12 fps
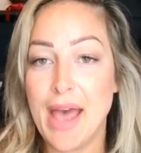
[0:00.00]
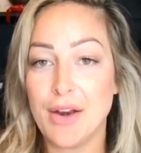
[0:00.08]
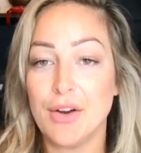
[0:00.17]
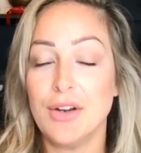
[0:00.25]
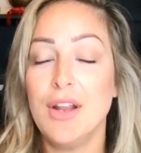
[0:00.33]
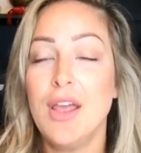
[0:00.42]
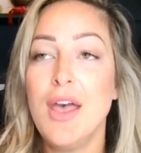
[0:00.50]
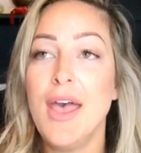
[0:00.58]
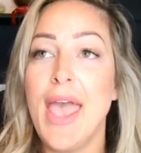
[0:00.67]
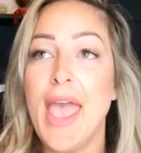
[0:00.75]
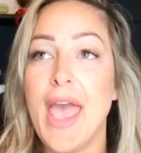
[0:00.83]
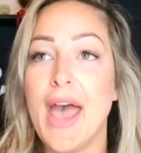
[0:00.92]
pattern,
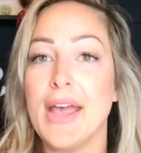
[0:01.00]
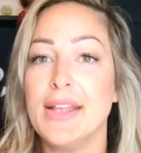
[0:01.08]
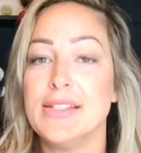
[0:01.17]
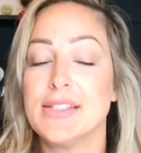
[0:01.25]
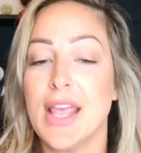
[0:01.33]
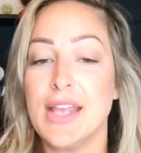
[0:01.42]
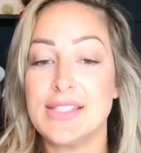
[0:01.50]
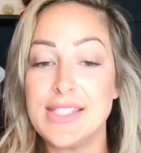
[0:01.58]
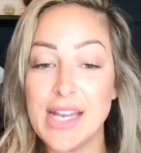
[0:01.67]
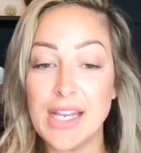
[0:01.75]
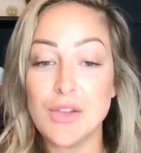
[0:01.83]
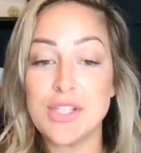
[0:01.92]
and
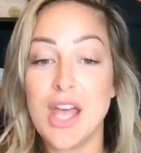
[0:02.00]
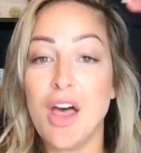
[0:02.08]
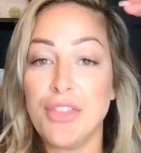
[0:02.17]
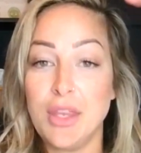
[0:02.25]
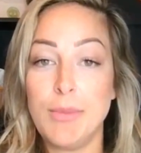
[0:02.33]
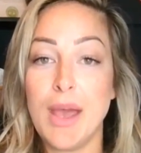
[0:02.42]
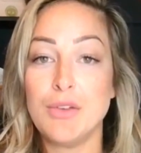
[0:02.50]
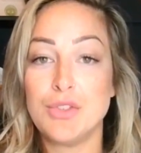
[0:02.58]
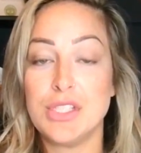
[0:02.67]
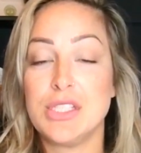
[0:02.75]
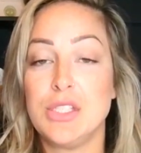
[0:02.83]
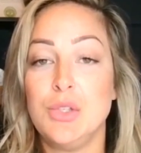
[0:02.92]
setting those healthy
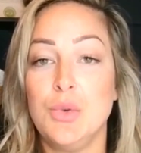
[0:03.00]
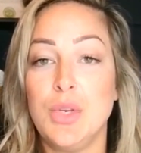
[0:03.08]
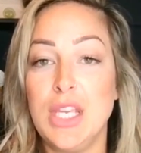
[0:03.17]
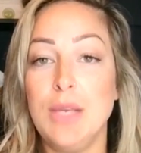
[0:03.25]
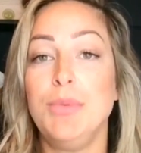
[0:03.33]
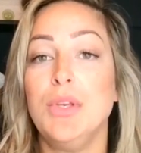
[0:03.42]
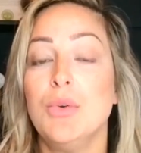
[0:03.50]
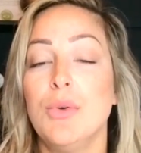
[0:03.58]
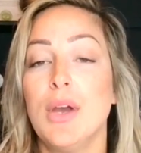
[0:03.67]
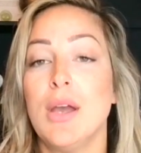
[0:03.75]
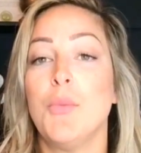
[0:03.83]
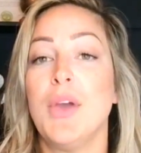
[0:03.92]
boundaries to keep
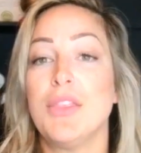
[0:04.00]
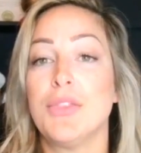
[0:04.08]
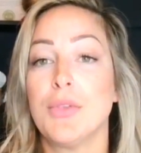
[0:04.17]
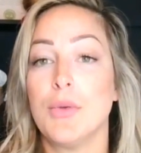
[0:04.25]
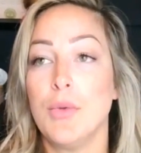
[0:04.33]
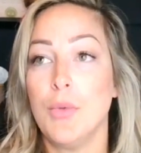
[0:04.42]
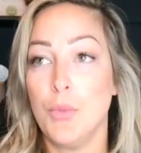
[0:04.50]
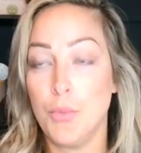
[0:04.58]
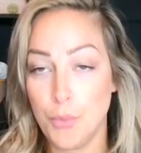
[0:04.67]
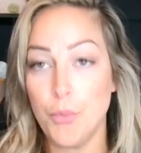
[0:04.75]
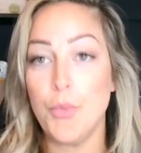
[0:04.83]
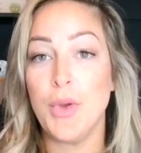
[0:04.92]
you
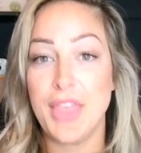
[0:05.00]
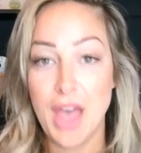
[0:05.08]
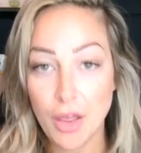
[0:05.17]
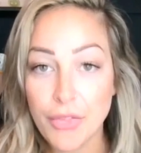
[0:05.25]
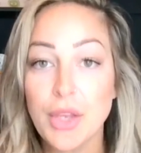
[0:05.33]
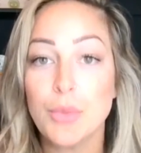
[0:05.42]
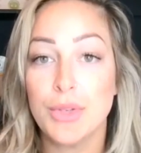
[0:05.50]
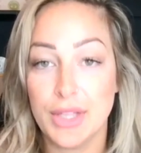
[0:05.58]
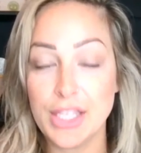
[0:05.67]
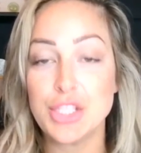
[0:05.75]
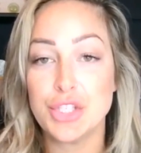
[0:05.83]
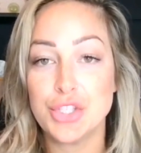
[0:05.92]
with healthy
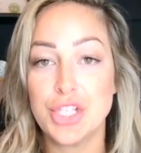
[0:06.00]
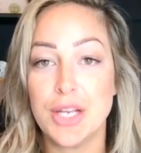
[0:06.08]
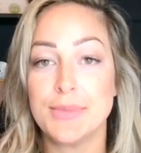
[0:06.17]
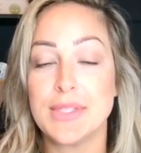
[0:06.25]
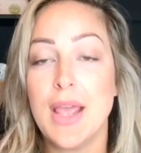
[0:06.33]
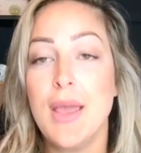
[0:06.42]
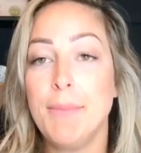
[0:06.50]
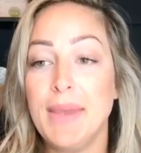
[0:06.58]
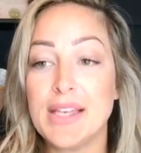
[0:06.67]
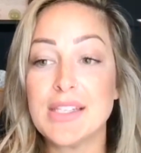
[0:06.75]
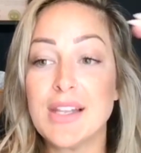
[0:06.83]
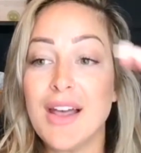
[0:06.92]
relationships,
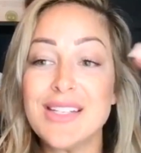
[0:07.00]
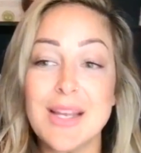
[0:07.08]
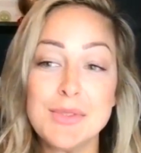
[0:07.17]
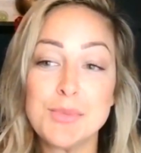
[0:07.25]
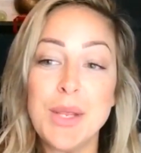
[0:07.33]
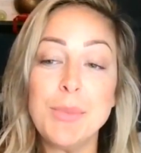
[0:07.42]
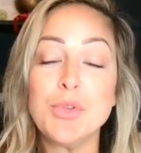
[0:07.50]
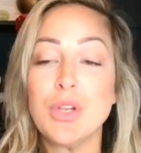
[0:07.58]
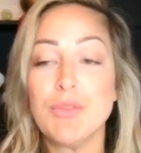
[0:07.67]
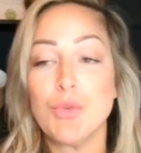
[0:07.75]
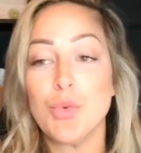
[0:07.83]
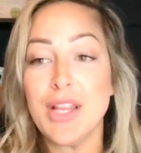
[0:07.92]
because a lot of times people
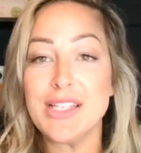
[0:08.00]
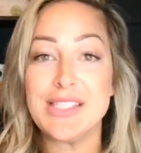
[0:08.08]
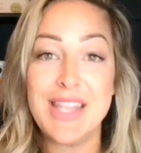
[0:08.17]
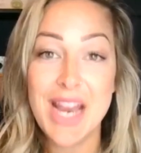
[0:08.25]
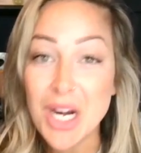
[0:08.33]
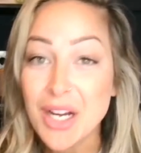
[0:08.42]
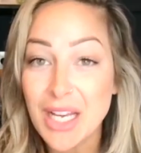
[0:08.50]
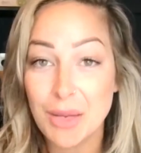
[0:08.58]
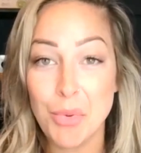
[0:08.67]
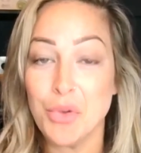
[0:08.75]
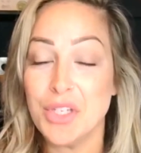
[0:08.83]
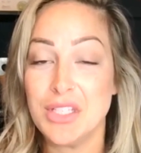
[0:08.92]
don't even realize they're
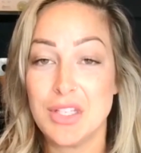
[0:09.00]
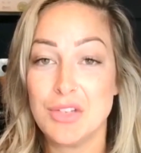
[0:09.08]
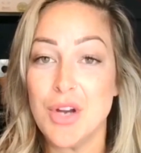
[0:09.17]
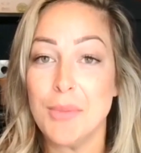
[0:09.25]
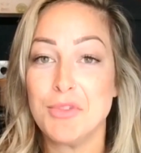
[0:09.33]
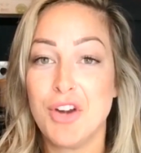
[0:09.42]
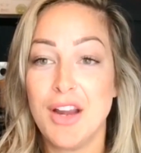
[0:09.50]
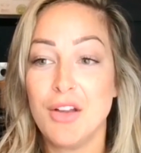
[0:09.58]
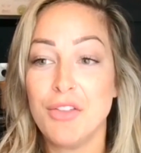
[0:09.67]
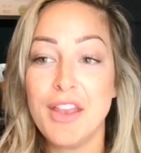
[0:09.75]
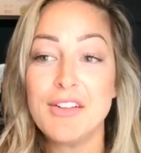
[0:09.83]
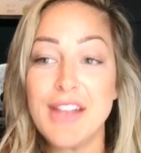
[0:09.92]
getting pulled into the drama
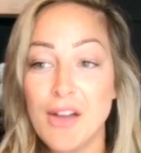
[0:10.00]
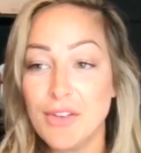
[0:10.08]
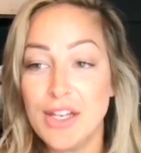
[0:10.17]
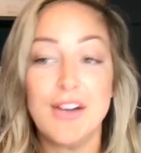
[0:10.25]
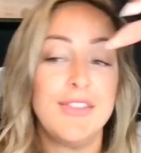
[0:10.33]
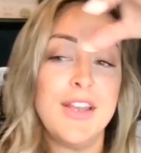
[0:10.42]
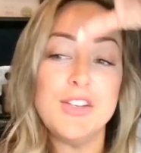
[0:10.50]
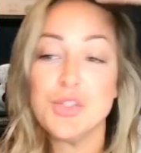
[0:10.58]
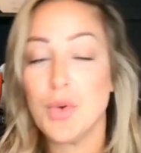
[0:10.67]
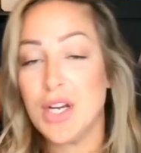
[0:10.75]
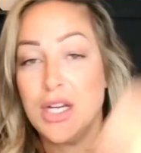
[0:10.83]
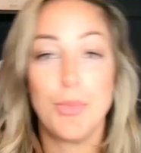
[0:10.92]
triangle. They're down here and they're
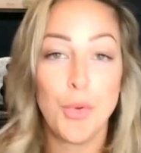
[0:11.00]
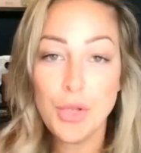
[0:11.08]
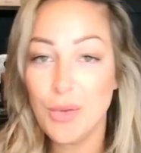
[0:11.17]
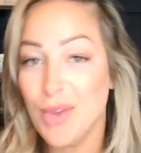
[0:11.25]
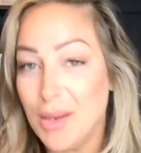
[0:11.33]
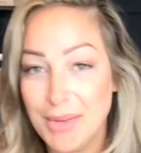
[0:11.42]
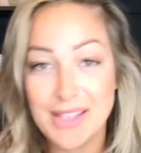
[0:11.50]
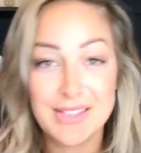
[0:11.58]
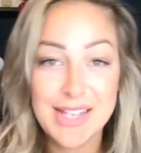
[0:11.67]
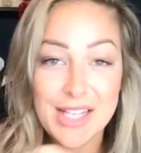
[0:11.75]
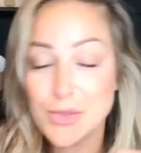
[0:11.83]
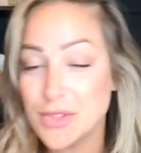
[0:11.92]
just wanting to pull you in
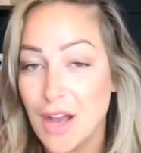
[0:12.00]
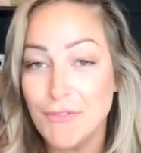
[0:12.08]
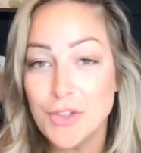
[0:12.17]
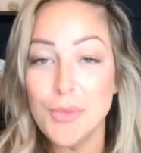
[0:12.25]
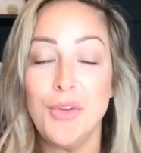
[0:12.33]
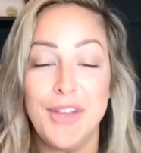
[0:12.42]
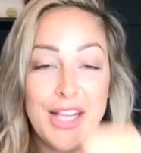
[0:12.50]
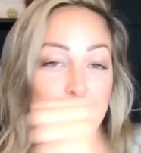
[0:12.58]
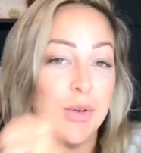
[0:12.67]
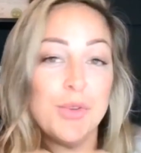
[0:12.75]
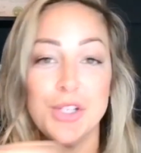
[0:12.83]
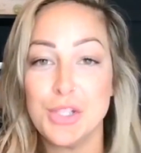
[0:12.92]
because that's comfortable and
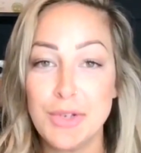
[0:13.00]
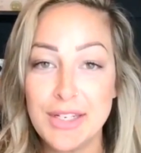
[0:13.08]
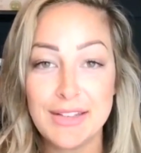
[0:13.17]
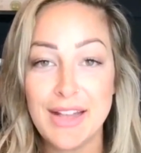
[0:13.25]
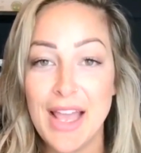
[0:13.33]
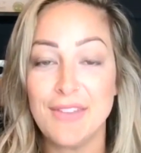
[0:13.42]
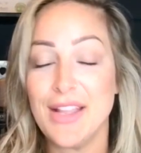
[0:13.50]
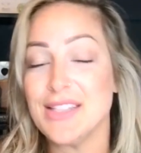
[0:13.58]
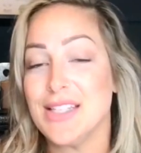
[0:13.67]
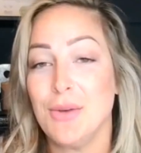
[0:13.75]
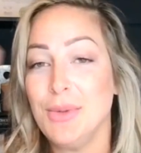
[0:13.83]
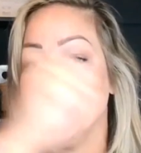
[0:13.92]
that's what we're doing in life.
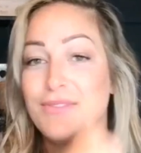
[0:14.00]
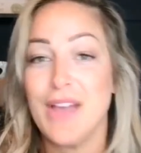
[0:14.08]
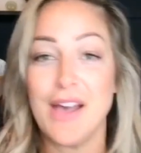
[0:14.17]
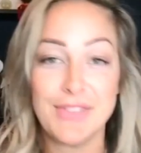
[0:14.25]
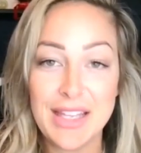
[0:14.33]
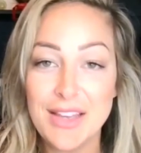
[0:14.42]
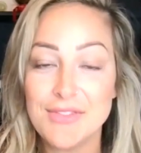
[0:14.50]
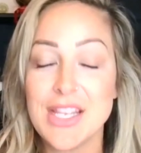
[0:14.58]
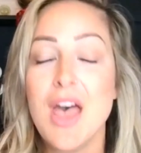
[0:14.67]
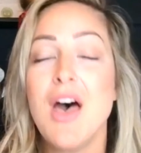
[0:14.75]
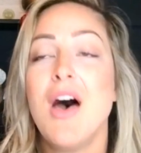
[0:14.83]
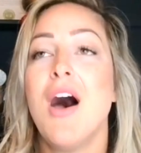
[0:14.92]
That's how we have
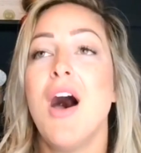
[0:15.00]
lived.